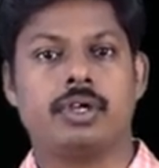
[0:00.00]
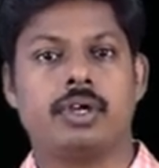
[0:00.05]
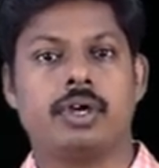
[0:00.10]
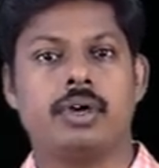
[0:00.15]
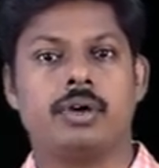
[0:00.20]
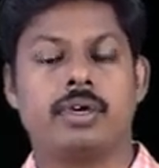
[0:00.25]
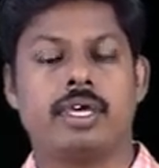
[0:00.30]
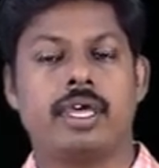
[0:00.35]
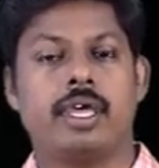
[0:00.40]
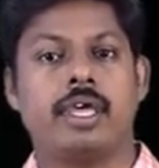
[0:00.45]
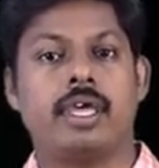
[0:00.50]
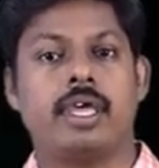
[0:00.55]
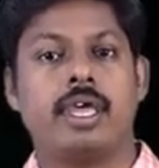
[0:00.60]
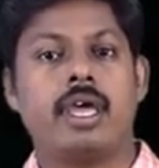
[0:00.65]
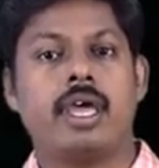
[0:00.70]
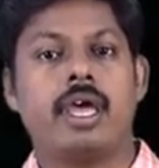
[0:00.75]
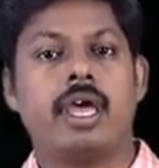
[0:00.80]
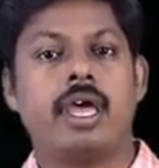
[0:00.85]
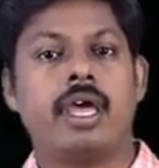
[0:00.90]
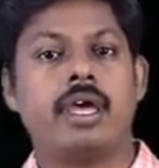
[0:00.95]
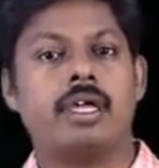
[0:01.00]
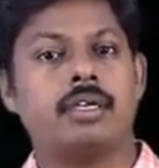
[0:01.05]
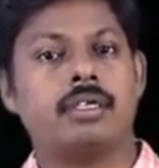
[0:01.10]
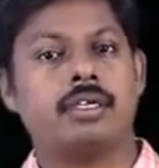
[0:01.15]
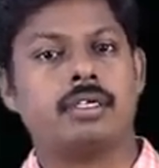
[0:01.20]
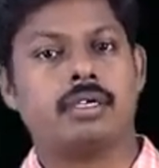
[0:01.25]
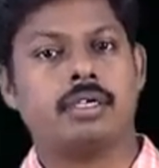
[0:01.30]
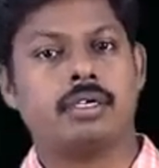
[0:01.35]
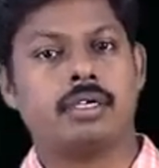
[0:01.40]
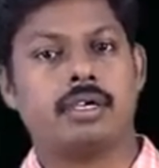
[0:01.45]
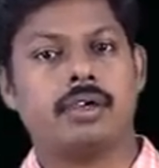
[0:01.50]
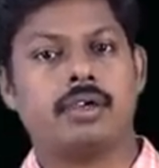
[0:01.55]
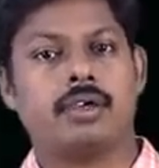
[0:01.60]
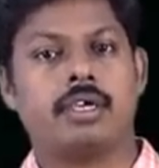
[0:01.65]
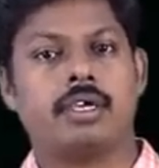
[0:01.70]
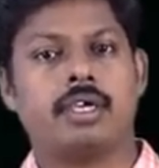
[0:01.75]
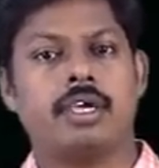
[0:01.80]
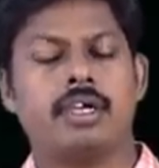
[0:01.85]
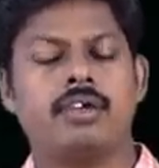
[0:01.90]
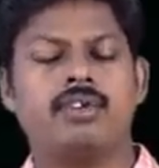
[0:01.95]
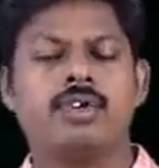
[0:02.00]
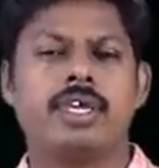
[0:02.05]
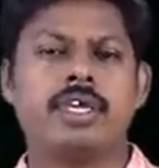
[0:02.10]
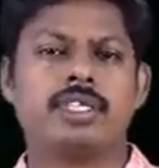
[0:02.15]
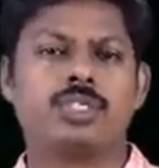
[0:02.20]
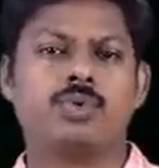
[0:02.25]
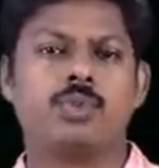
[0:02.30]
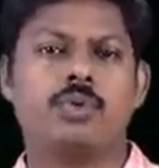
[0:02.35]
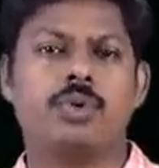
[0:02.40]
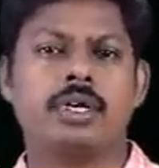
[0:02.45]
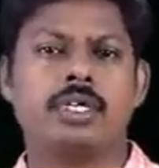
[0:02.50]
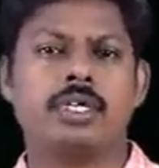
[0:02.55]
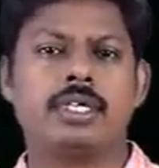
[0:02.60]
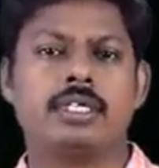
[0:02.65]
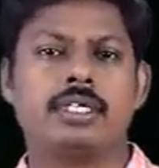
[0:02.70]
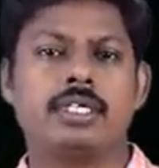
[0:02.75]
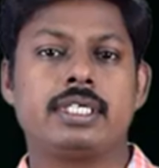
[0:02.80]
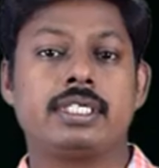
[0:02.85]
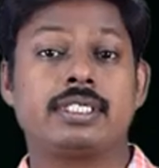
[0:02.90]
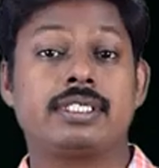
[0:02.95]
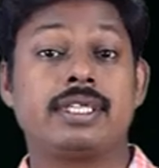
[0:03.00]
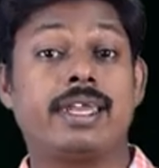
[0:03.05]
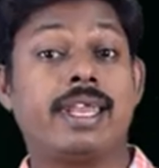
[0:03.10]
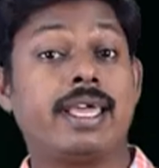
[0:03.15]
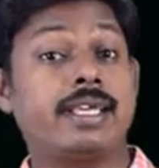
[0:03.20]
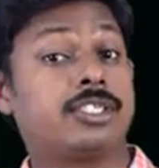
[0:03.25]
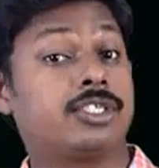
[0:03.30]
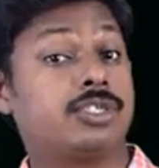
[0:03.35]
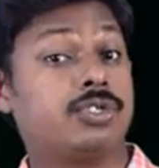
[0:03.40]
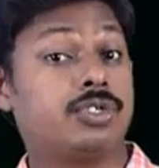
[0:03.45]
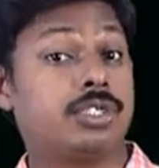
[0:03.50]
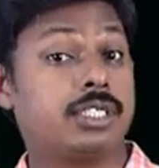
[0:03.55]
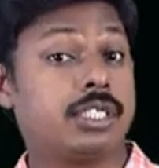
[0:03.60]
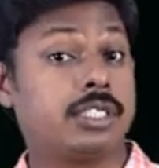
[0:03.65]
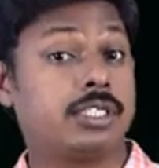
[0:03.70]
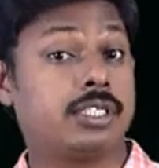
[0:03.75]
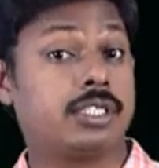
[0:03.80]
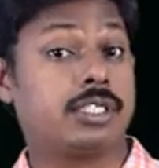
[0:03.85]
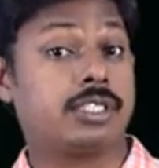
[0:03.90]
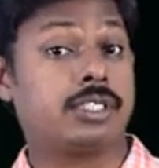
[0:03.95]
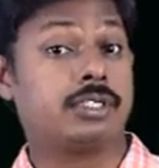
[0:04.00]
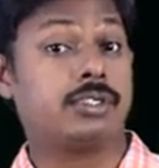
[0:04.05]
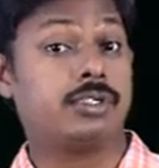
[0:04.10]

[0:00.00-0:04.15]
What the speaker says: Okay. And can you guess what is the next usage?